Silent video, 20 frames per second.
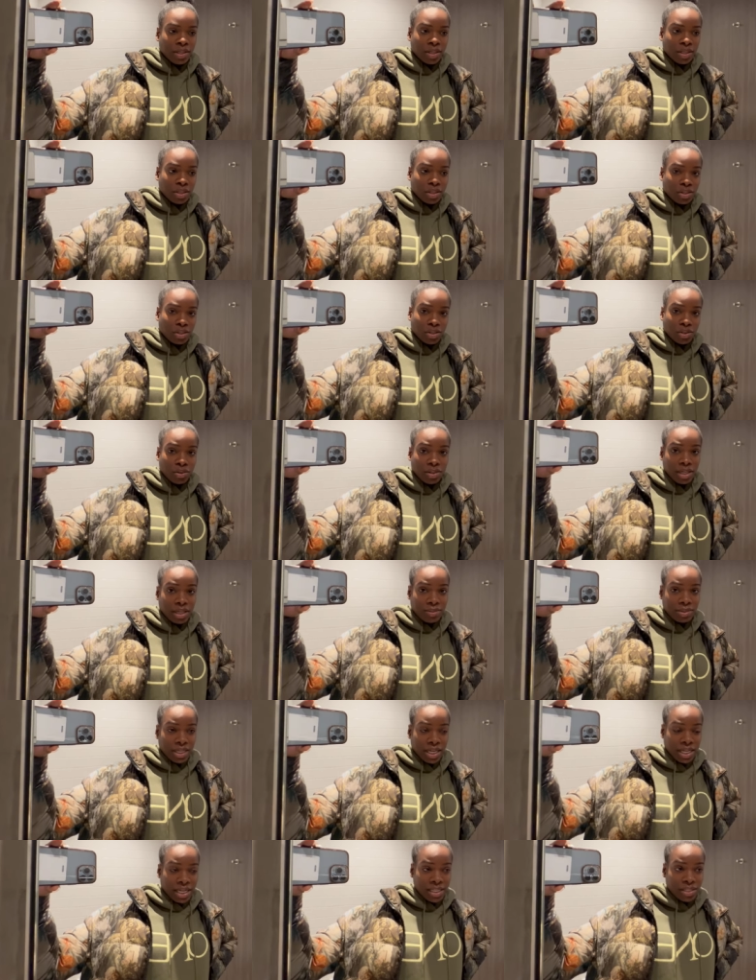the shoot that I was
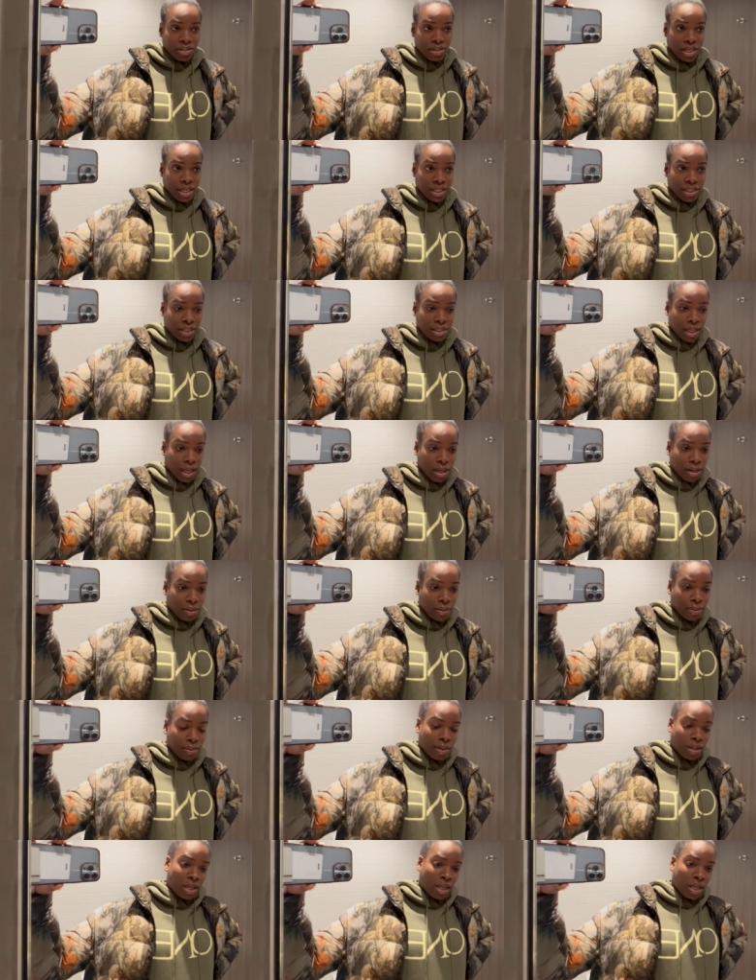at yesterday. So
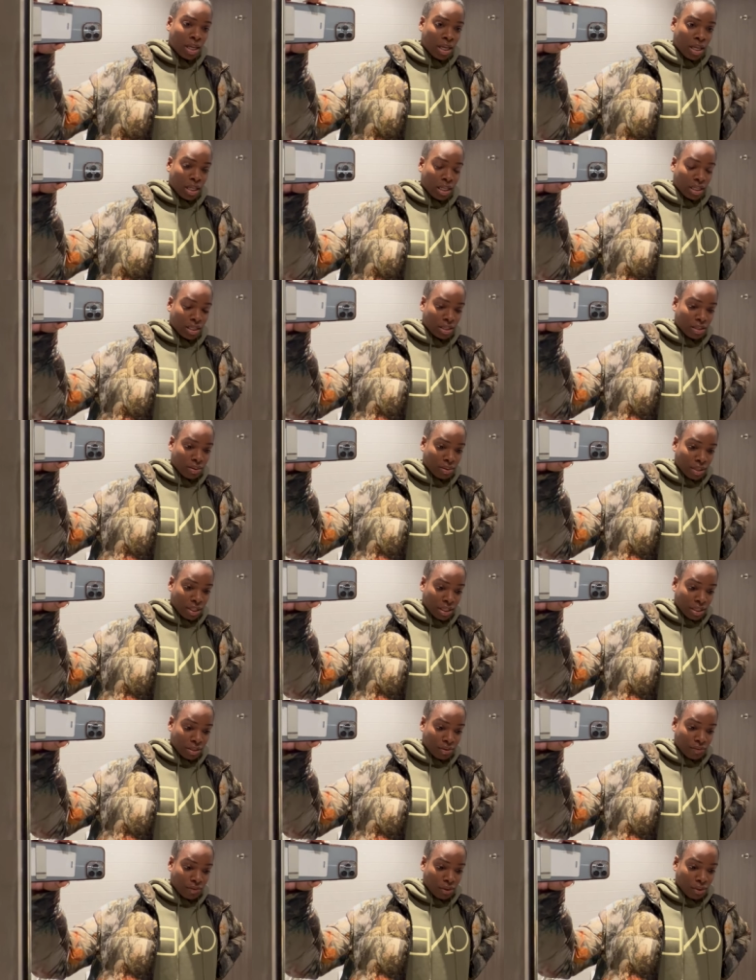let's go get
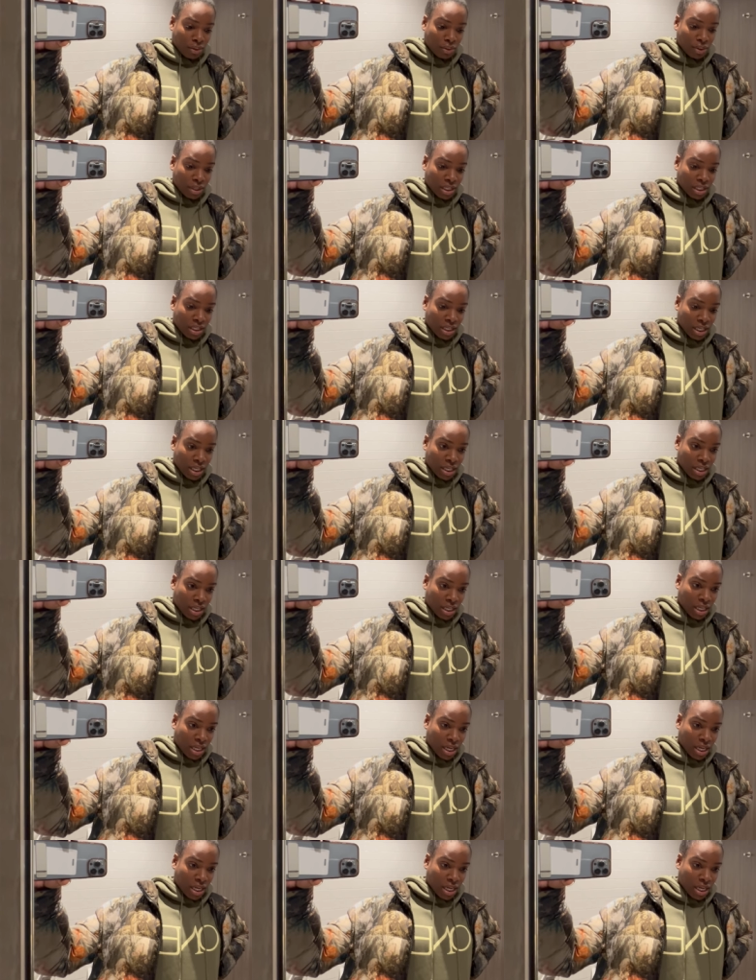this food, let's eat it,